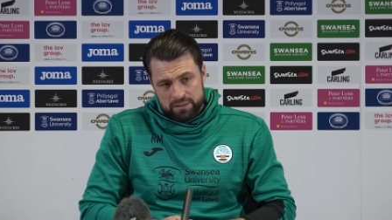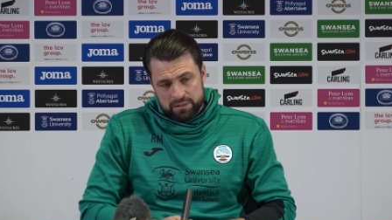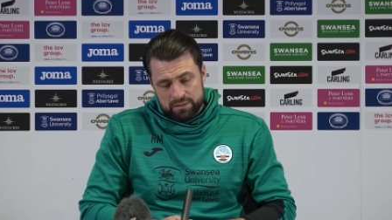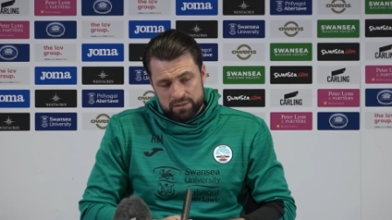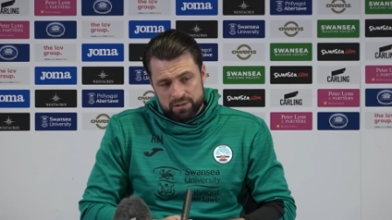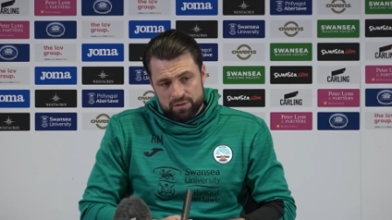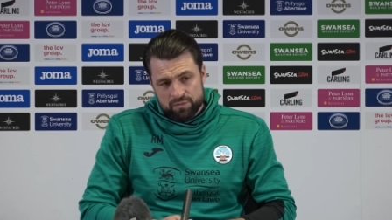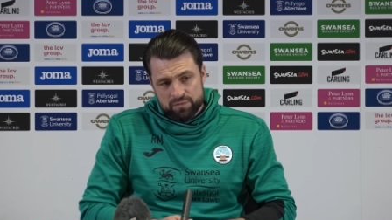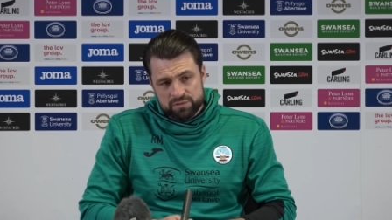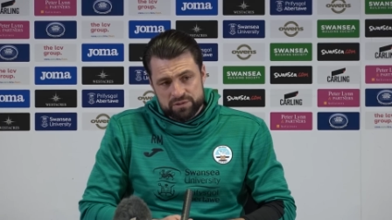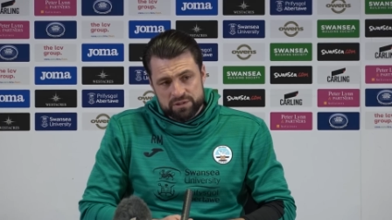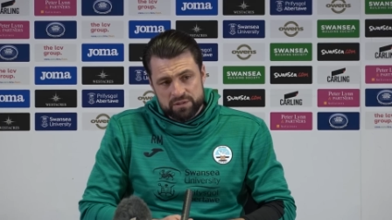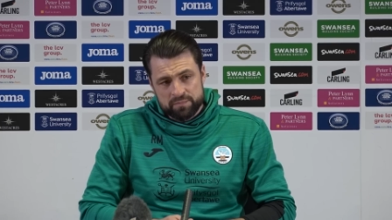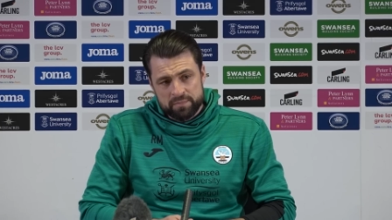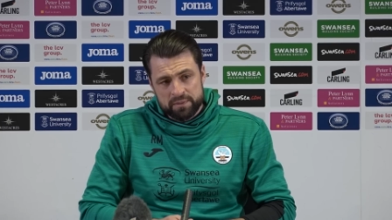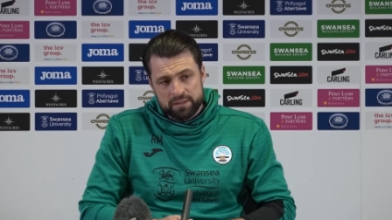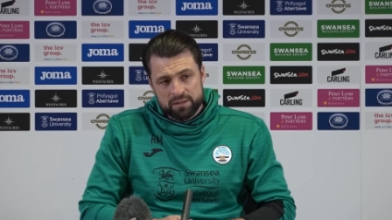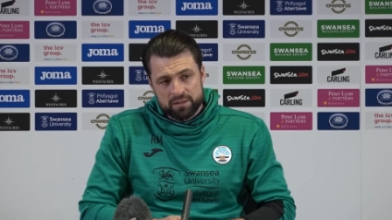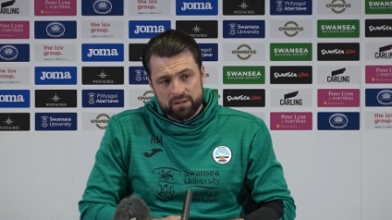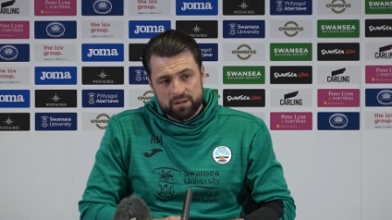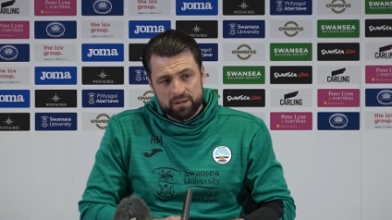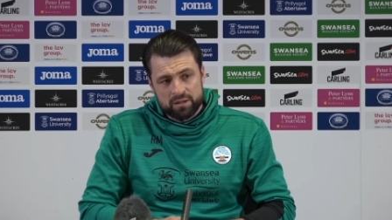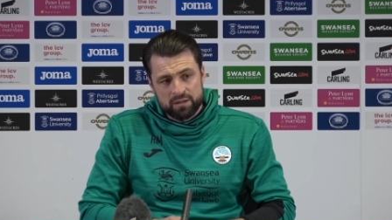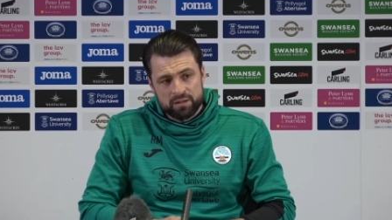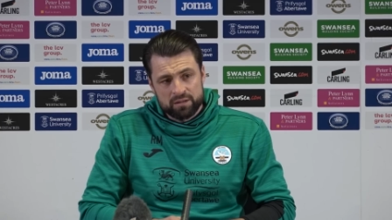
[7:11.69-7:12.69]
There'd obviously been
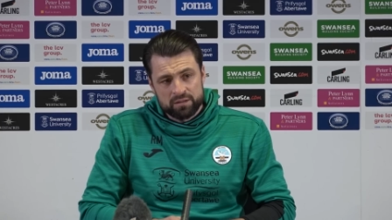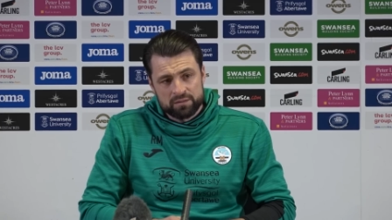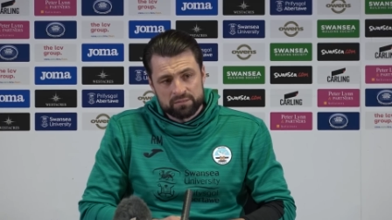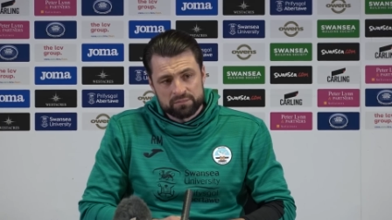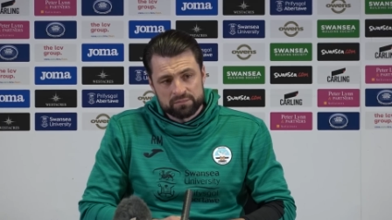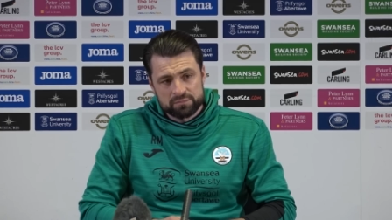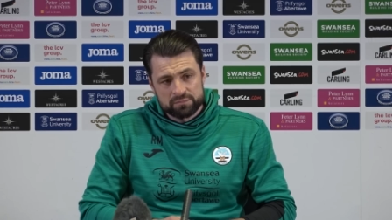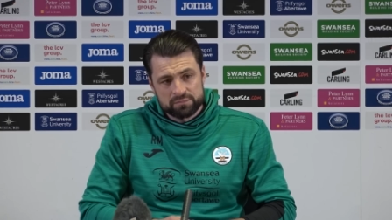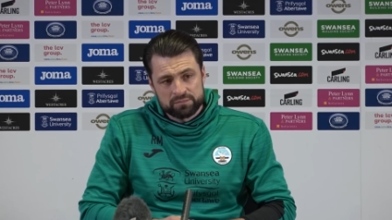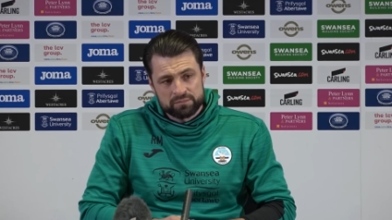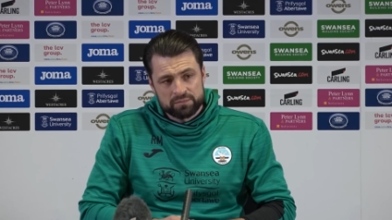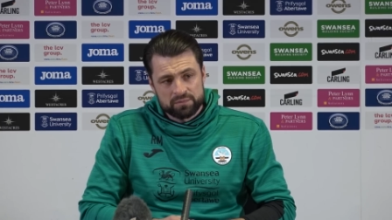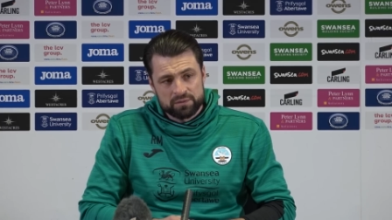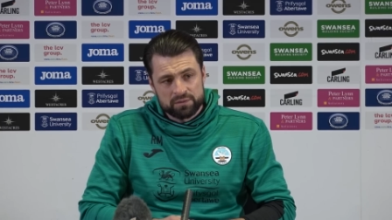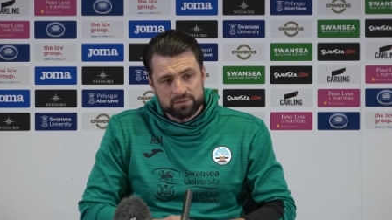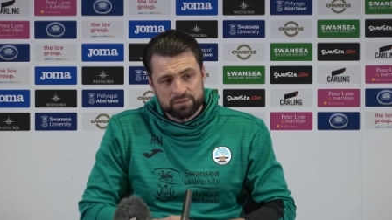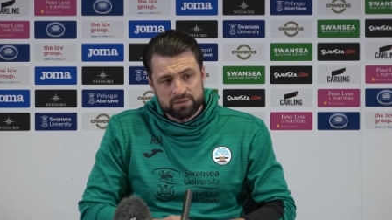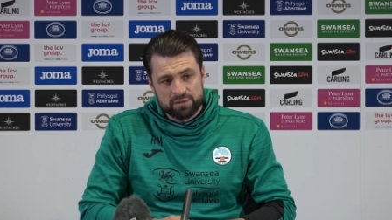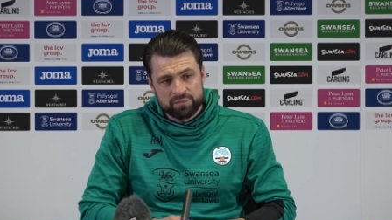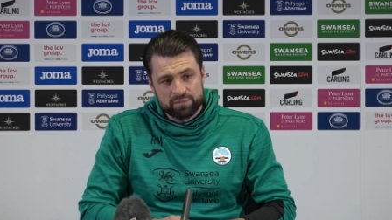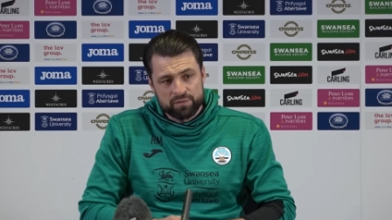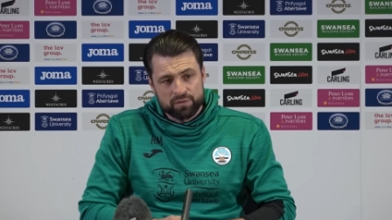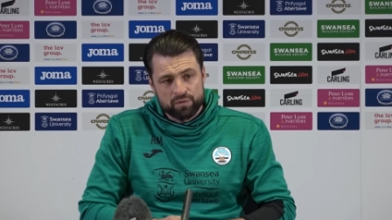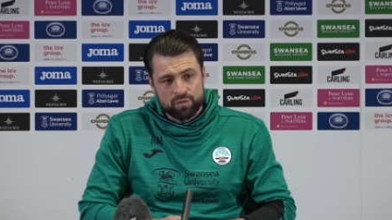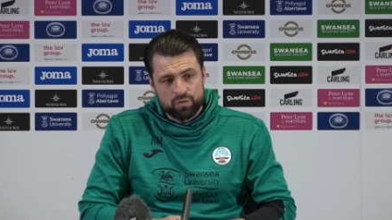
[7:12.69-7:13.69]
a, a
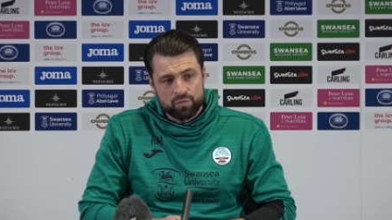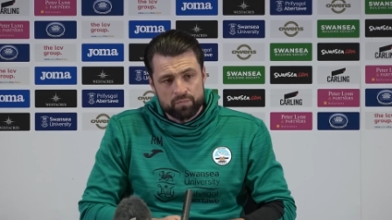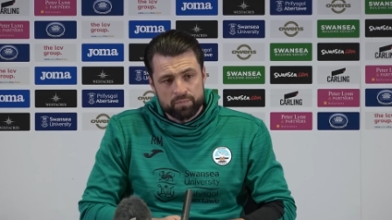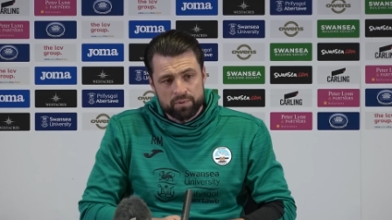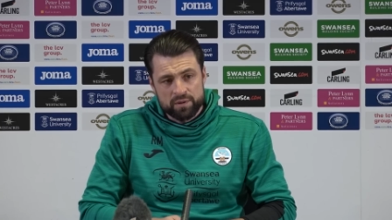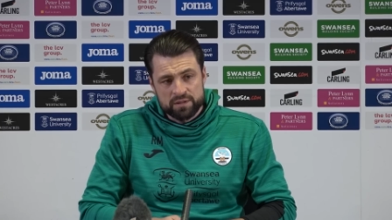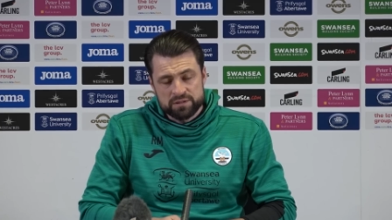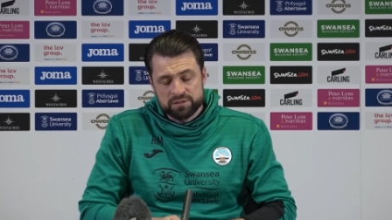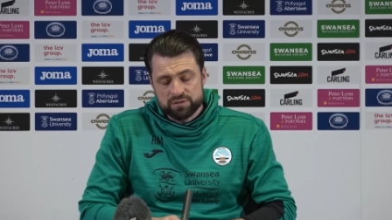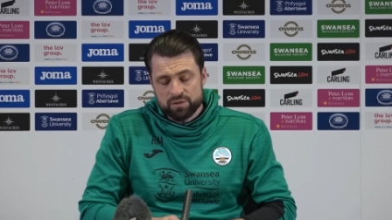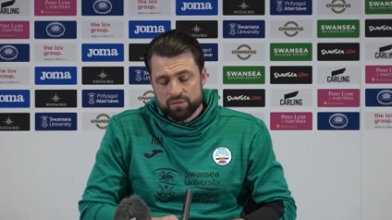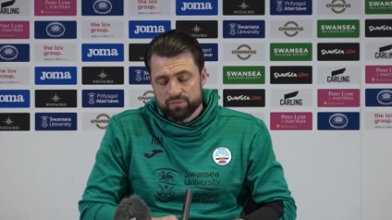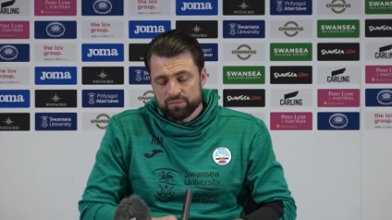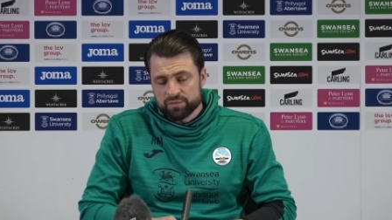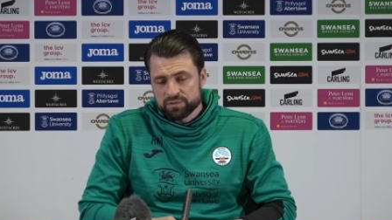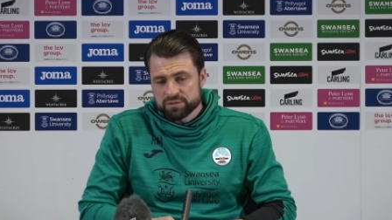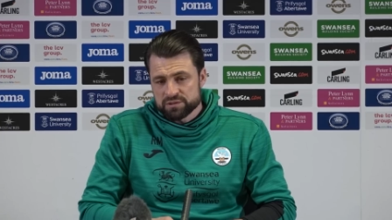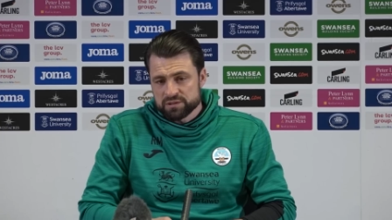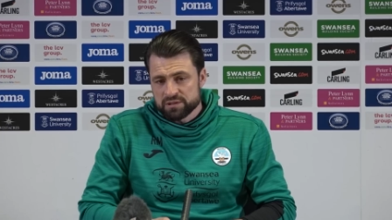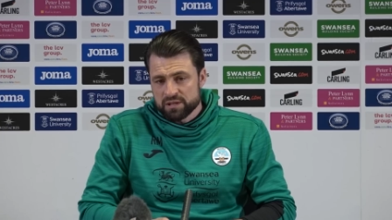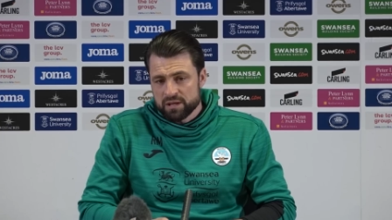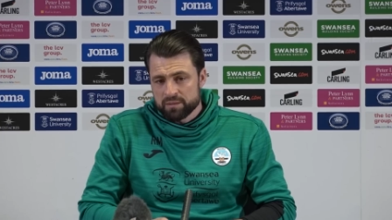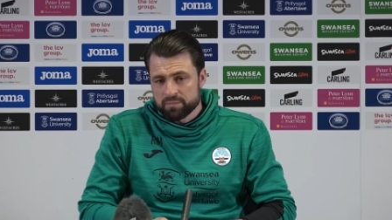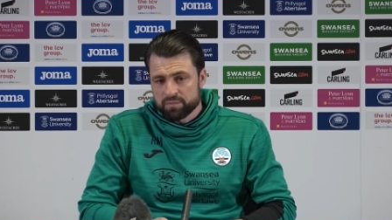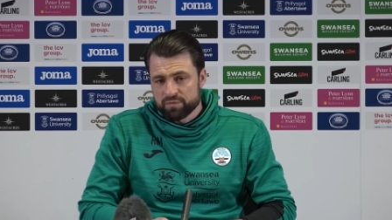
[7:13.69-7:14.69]
difficult press conference
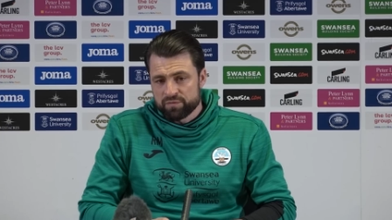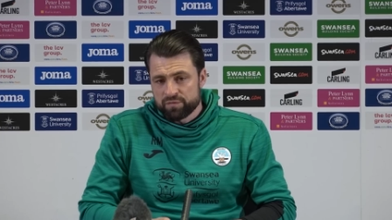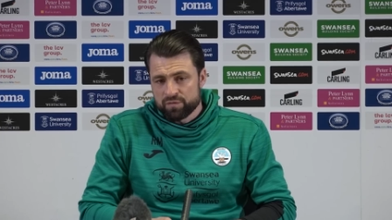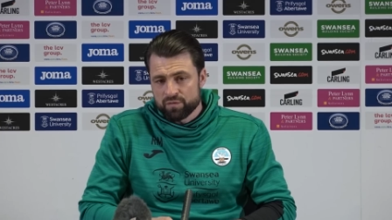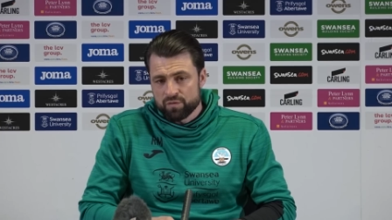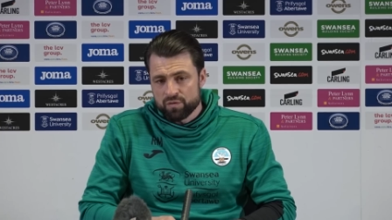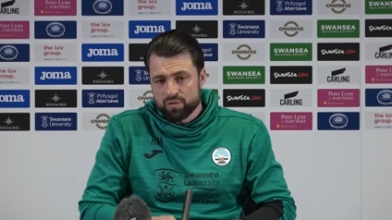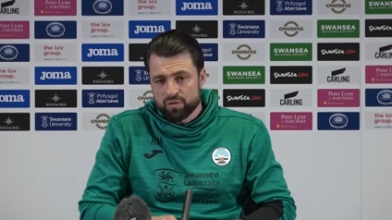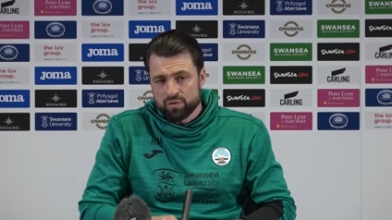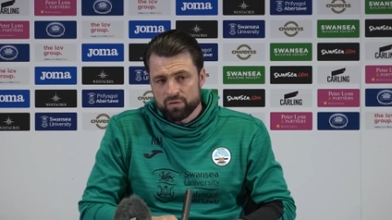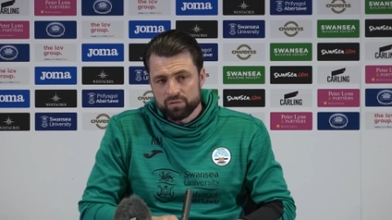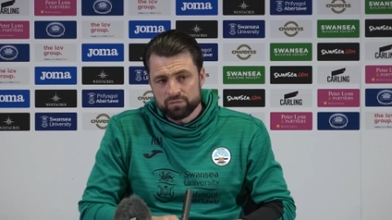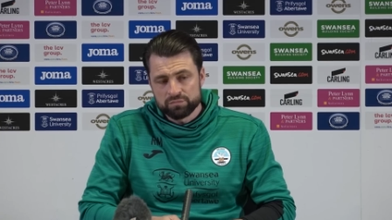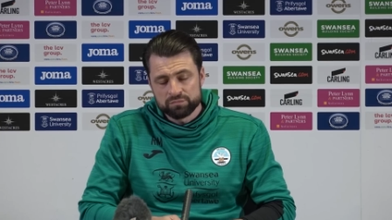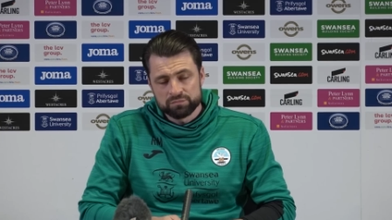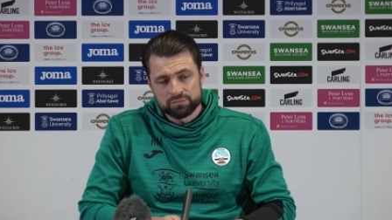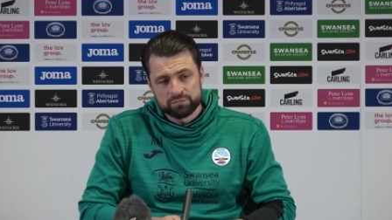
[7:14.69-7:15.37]
the day before.